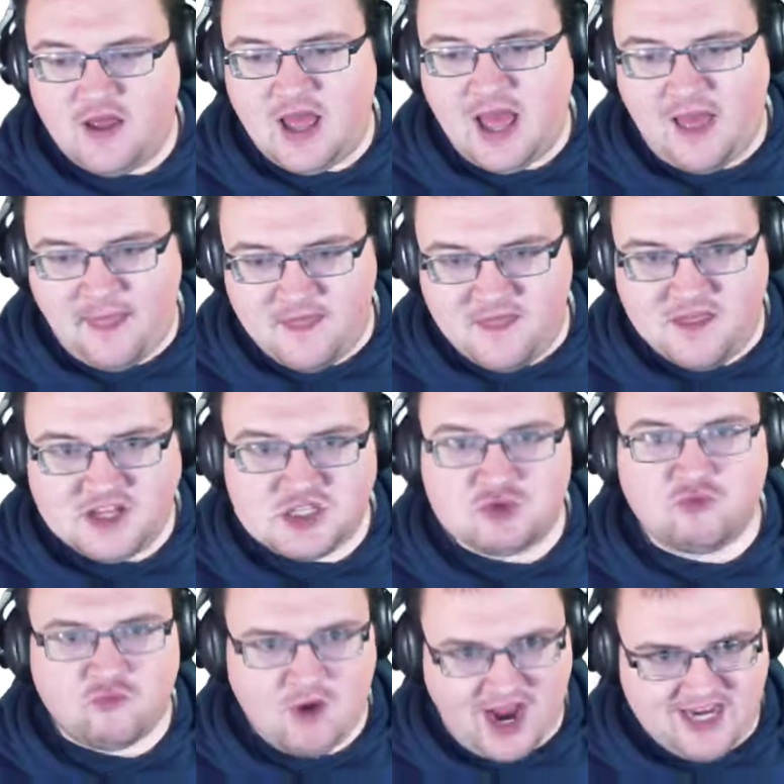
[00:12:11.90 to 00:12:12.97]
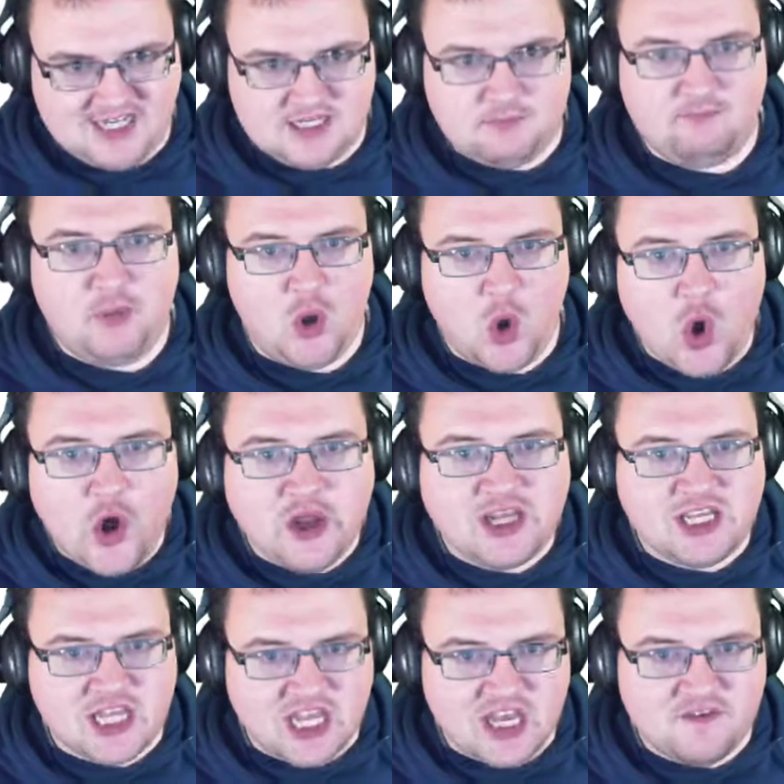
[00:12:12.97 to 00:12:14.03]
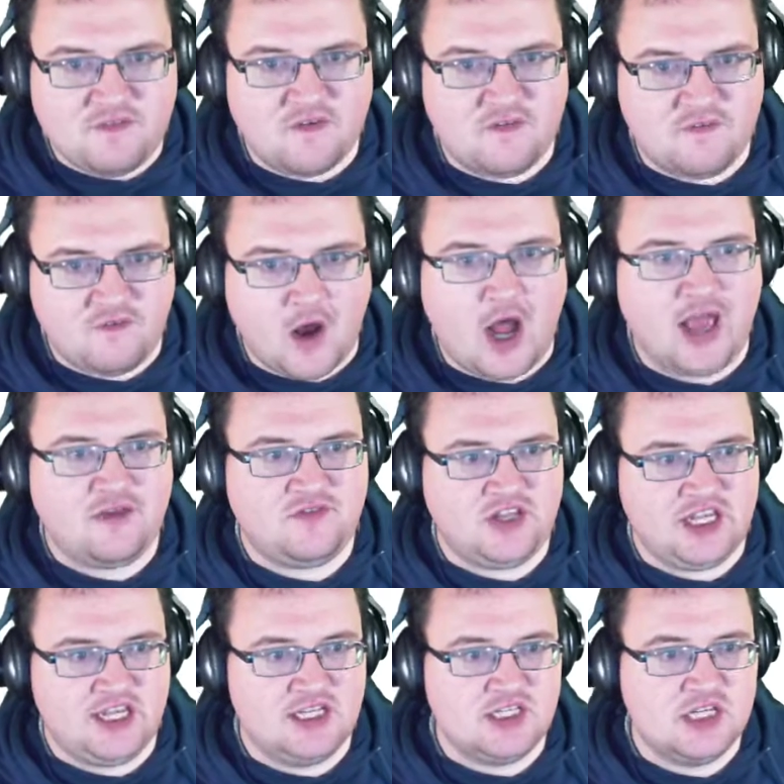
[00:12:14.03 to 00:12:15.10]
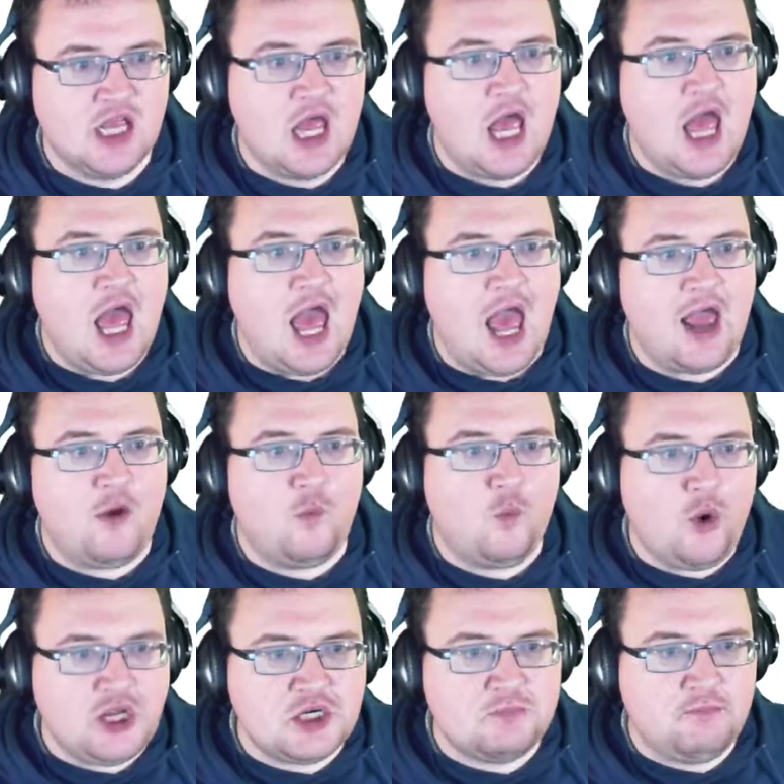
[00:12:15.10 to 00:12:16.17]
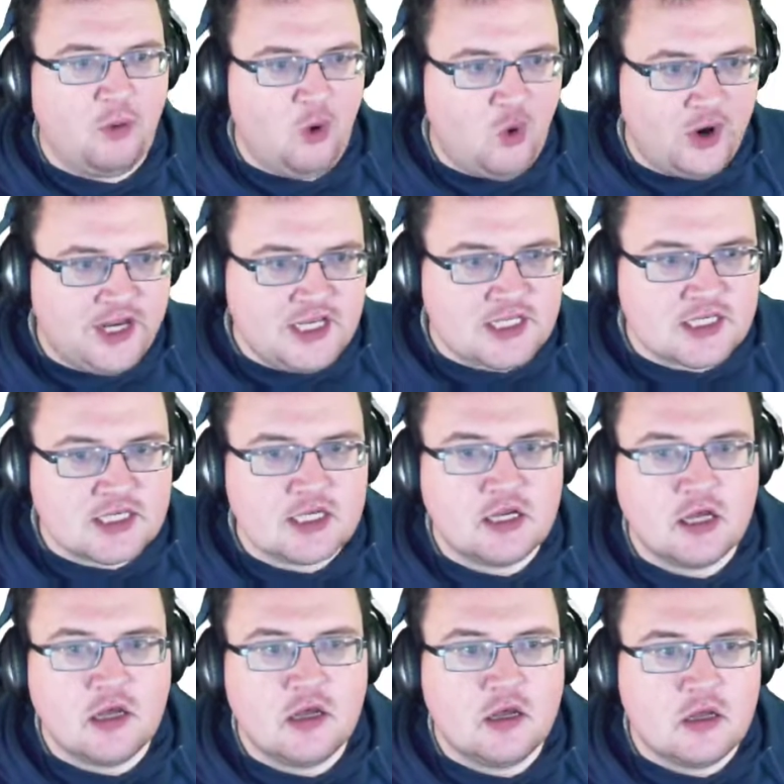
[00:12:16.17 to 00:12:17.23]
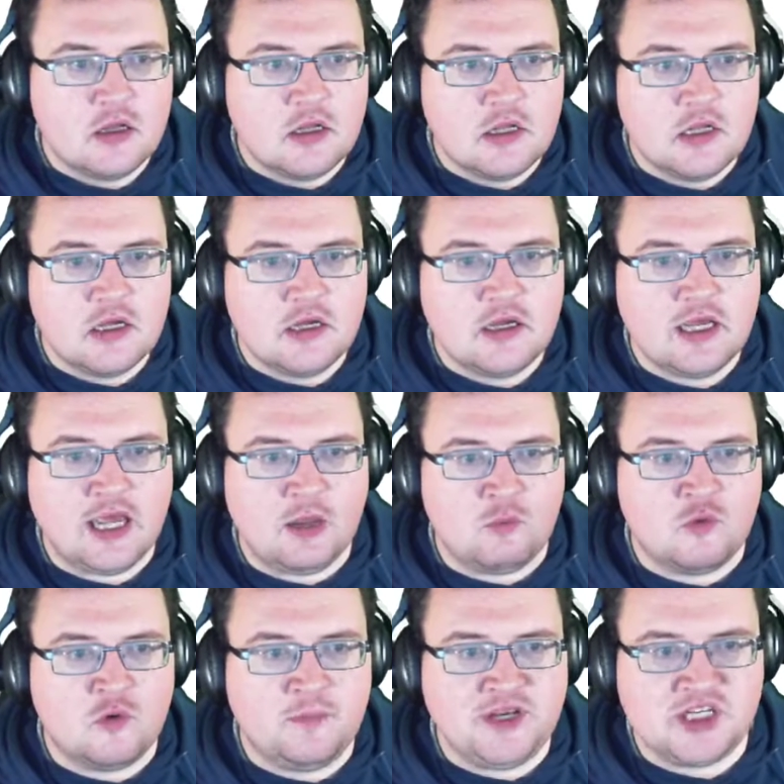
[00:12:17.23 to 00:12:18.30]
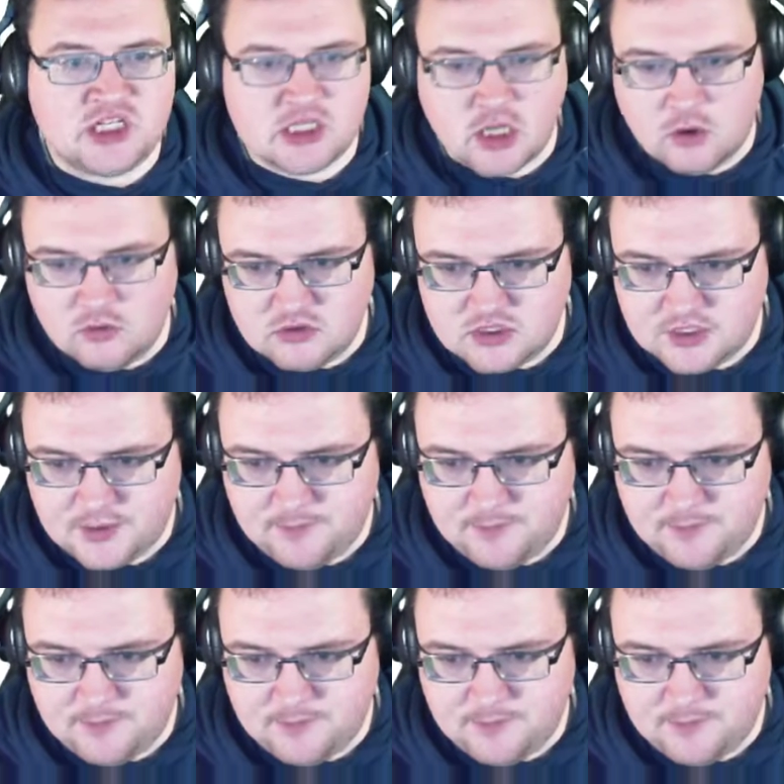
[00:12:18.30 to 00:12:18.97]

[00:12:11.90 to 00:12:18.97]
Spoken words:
at this rate per year for 5 years, at which point it will be sold.